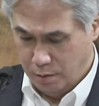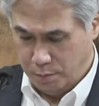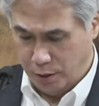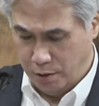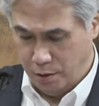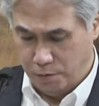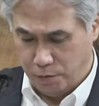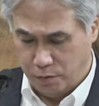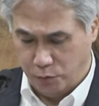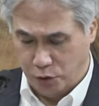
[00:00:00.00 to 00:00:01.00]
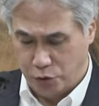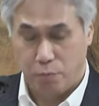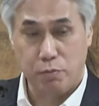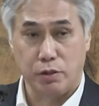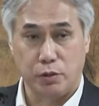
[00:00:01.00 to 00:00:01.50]
Beginning from
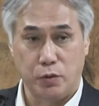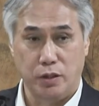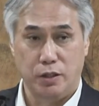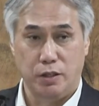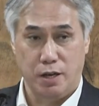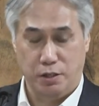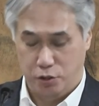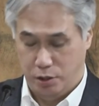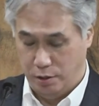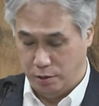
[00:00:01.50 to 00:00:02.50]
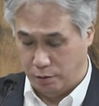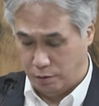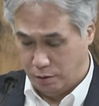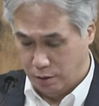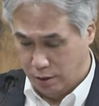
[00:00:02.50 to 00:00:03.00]
December 2019,
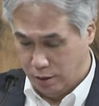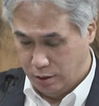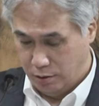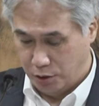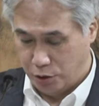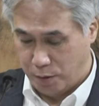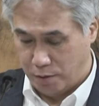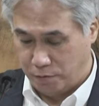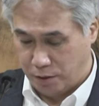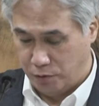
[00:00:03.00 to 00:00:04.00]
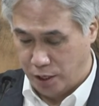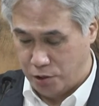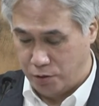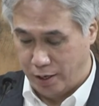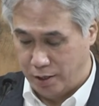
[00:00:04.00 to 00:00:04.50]
the Japan
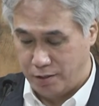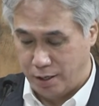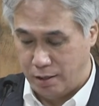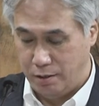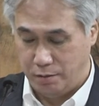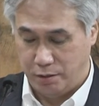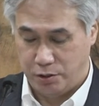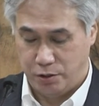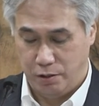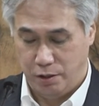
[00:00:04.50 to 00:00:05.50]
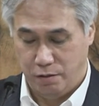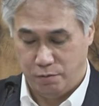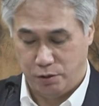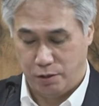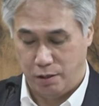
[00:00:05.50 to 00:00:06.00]
Foundation has added the city
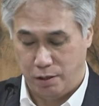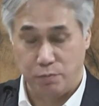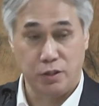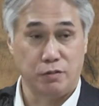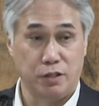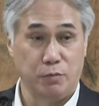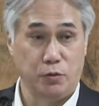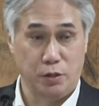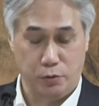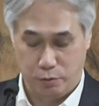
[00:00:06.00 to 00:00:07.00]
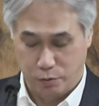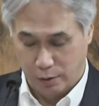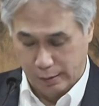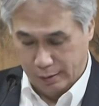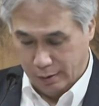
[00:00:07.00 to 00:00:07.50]
of Salem in Tamil Nadu
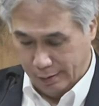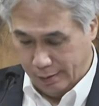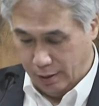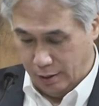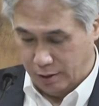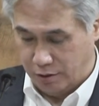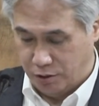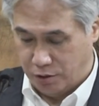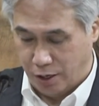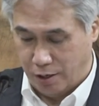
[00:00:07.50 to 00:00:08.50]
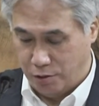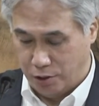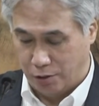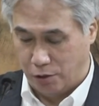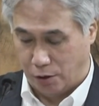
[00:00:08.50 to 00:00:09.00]
as the second
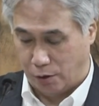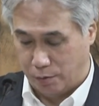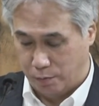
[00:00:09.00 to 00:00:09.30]
center